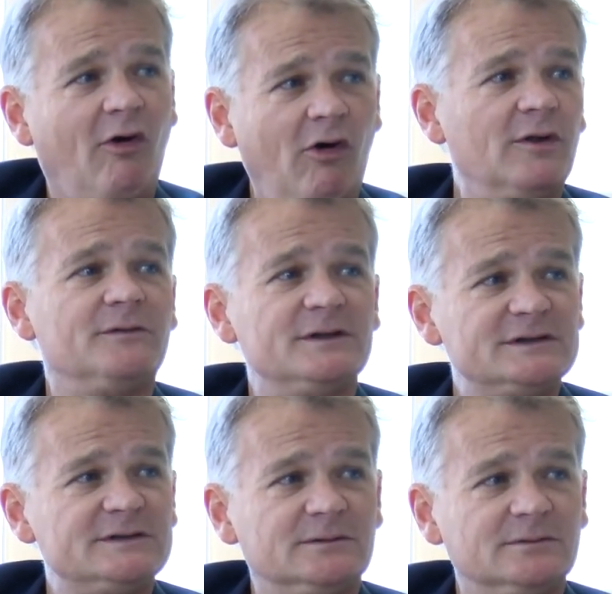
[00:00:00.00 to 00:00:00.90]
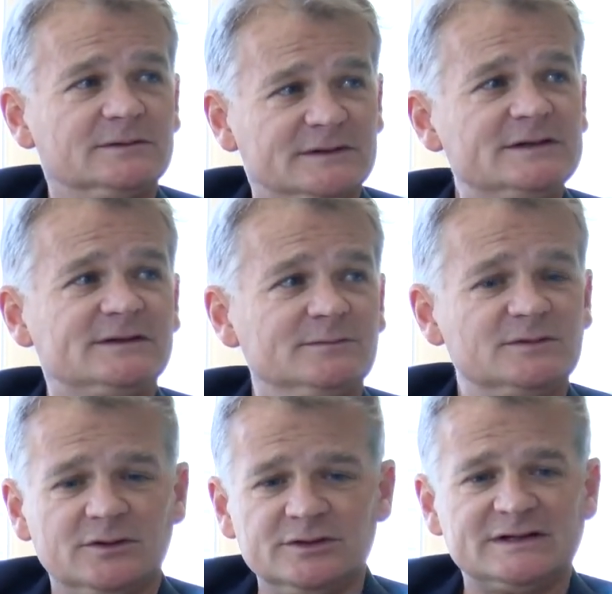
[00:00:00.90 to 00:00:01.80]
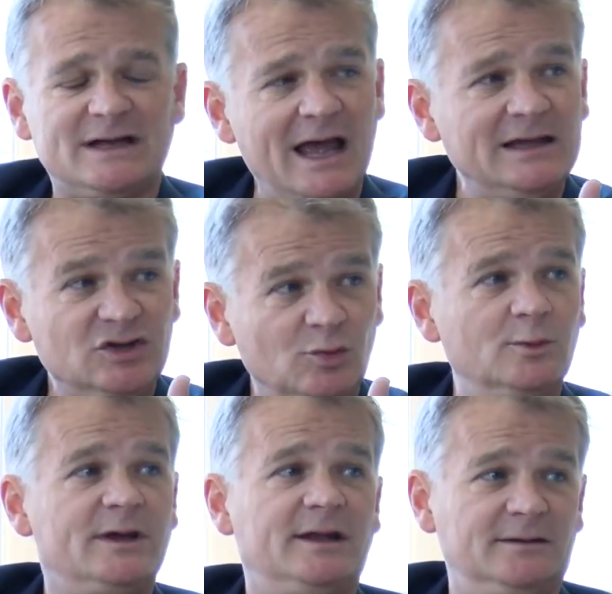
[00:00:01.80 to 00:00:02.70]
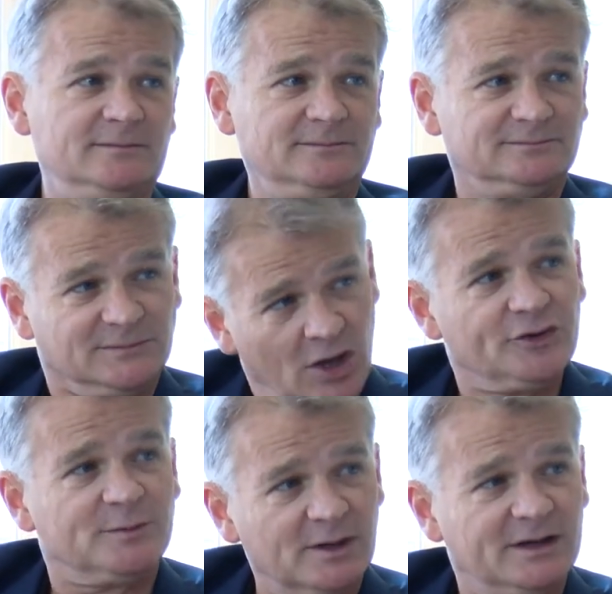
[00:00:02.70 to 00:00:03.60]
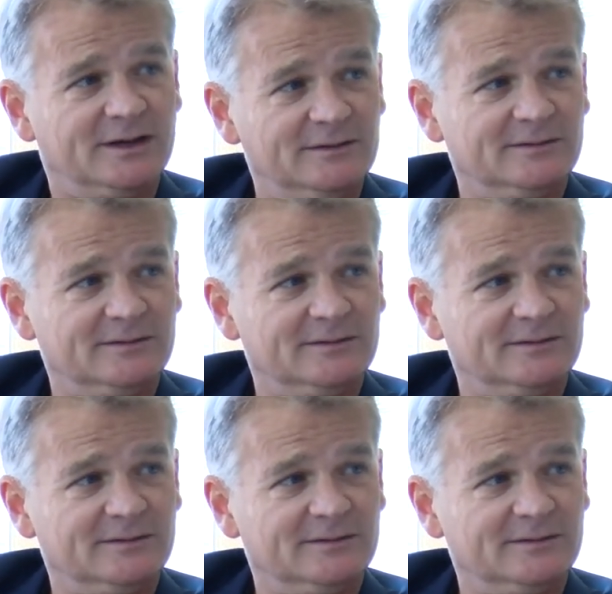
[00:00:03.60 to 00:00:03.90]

all of these systems are designed to win, ultimately.